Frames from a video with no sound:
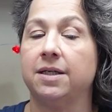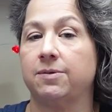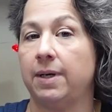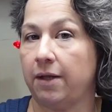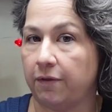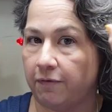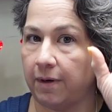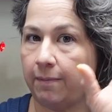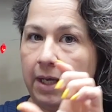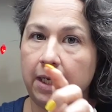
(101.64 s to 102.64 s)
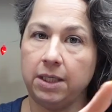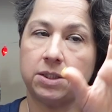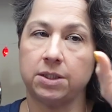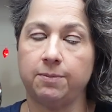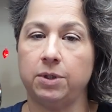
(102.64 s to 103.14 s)
It's right on the front
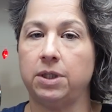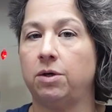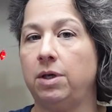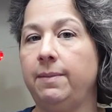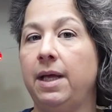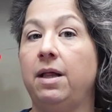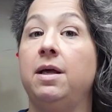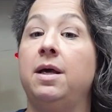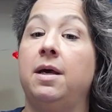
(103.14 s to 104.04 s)
page. Just put in your email,